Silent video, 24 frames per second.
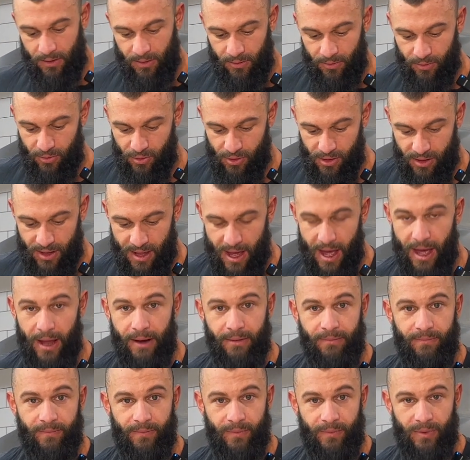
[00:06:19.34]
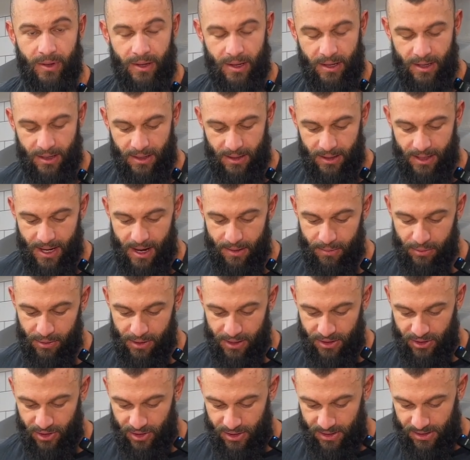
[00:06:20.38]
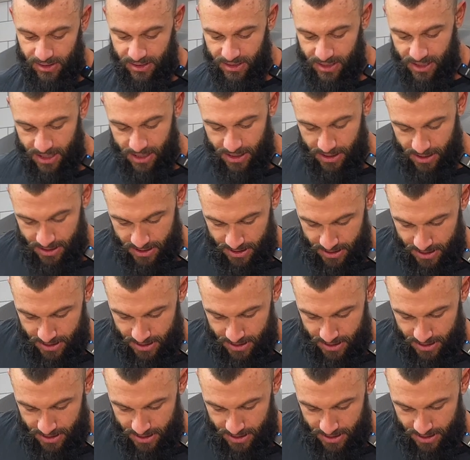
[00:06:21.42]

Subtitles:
Look at that. Couple inches thick.